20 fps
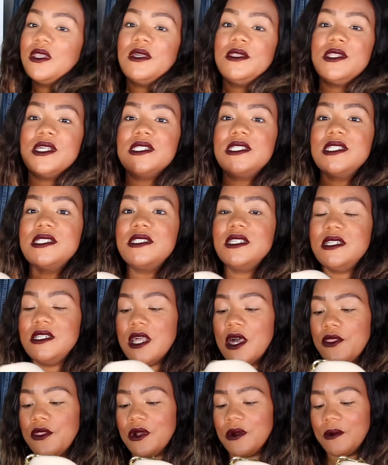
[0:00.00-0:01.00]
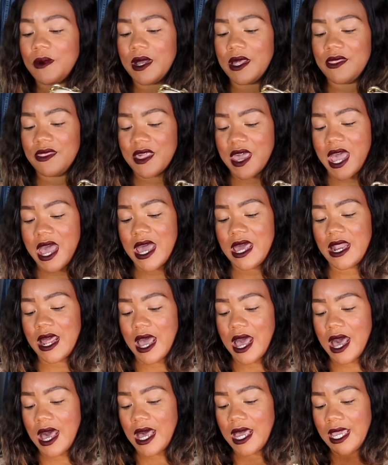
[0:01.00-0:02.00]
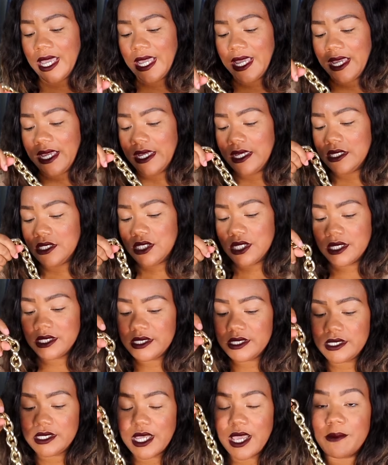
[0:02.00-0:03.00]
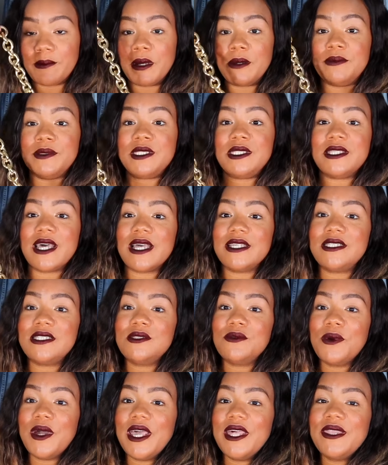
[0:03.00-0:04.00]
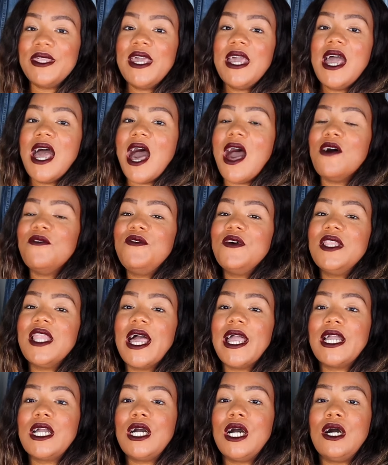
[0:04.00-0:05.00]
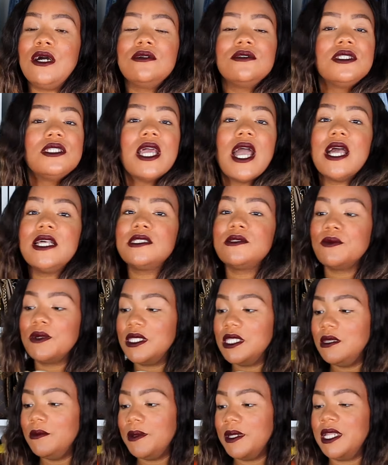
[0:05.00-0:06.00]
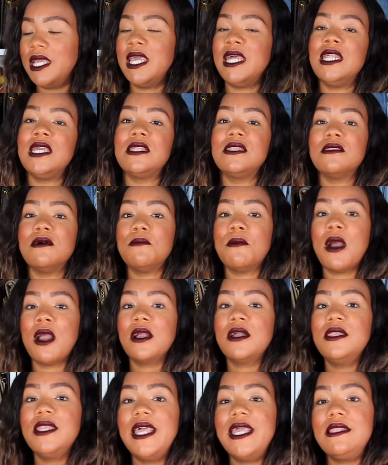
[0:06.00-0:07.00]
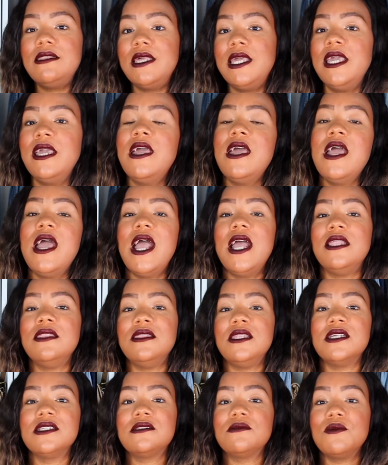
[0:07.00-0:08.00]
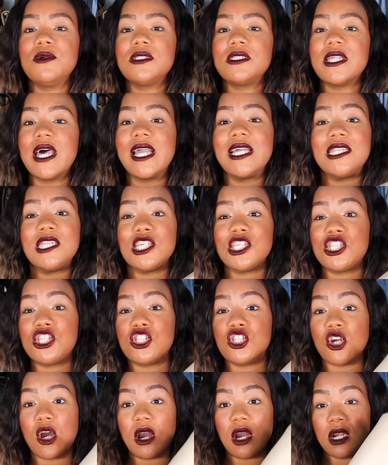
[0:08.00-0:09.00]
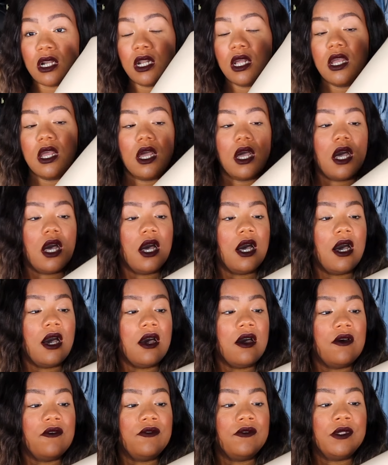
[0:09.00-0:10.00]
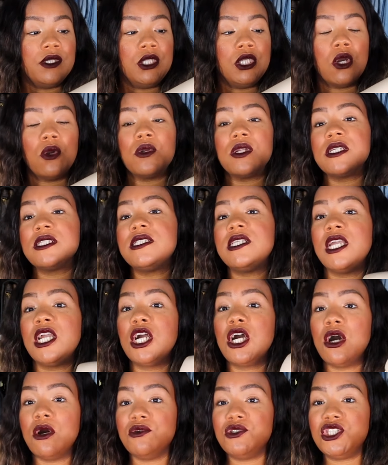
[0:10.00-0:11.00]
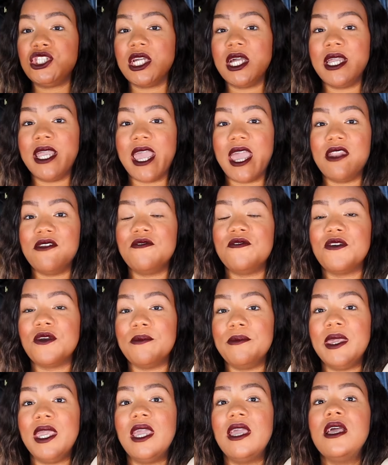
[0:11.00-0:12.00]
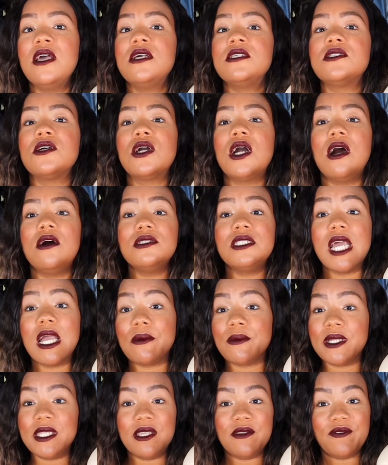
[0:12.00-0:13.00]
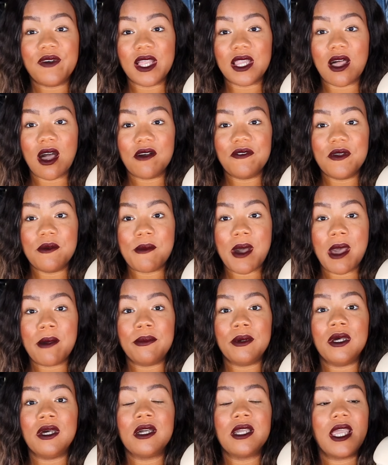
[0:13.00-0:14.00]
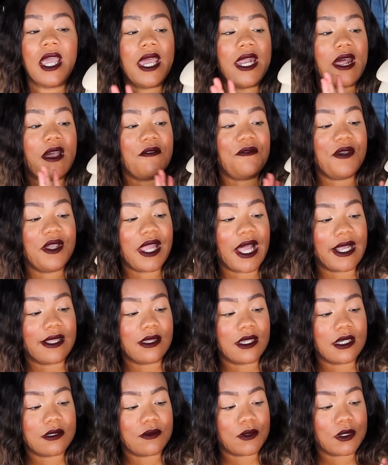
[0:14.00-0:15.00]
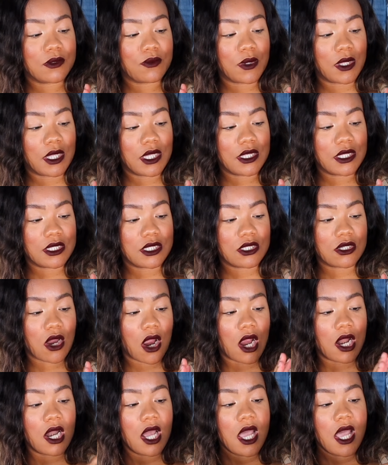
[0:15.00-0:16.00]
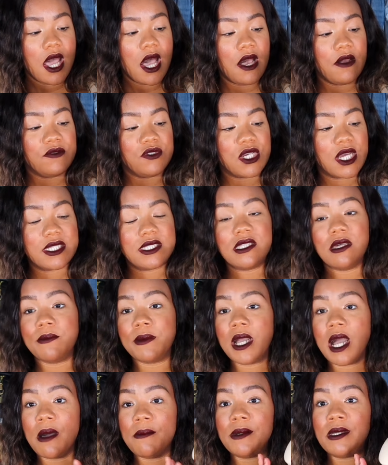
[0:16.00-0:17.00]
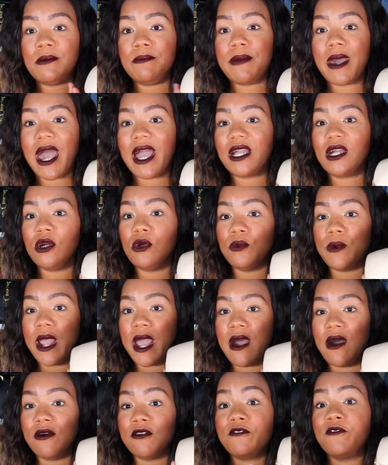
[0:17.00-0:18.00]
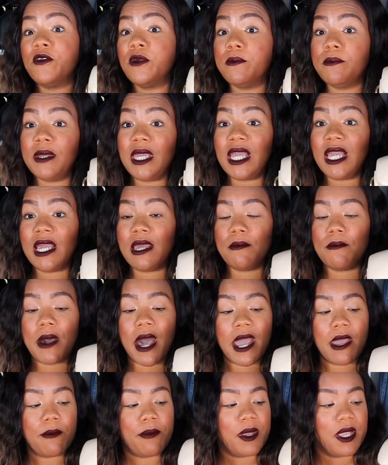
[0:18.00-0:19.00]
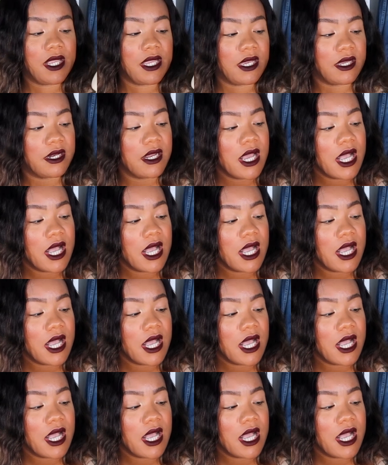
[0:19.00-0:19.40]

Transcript: This is another one that I just am obsessed with. I feel like Coach has really been hitting the mark lately, and this was like the start of noticing coach again for me. So coach I really fell off in my book and I feel like this was really the start of just them coming back around for me in my opinion.